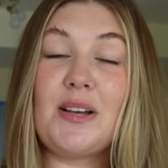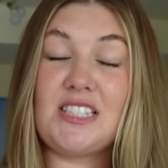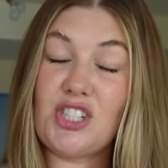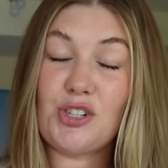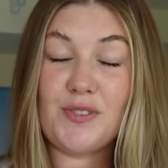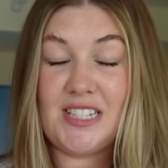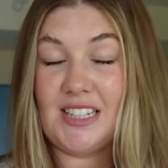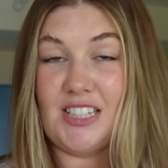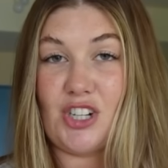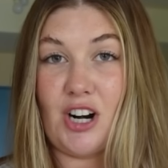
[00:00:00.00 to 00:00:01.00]
My sister
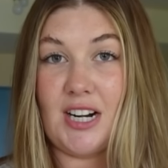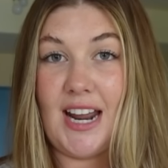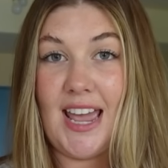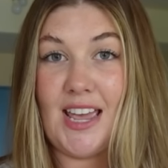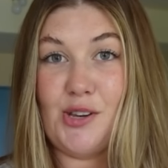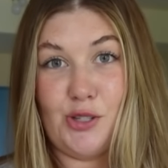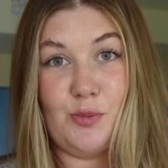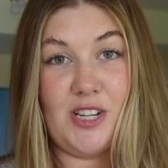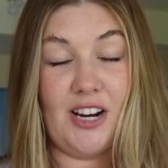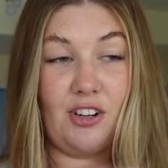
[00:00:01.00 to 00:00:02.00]
recently started a
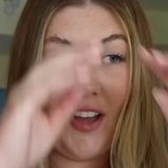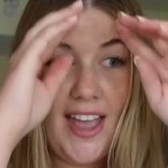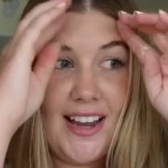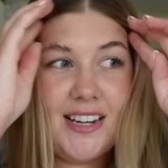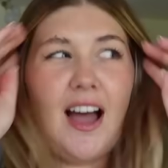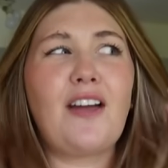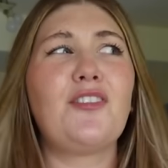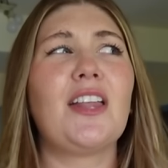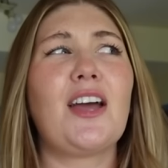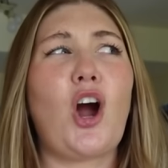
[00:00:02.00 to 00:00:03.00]
YouTube channel, and I
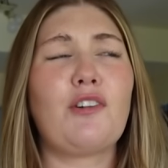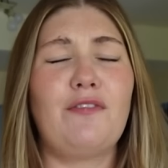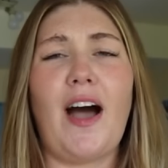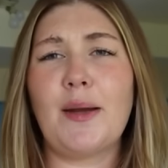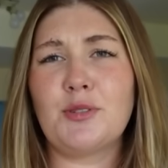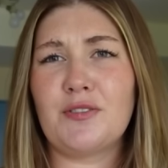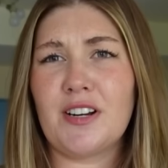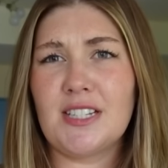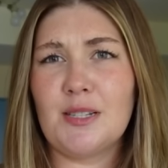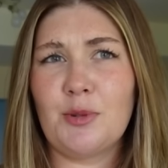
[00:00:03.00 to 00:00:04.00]
feel like our vibes are
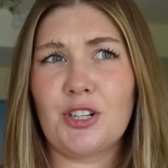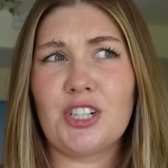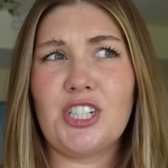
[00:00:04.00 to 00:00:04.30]
very similar.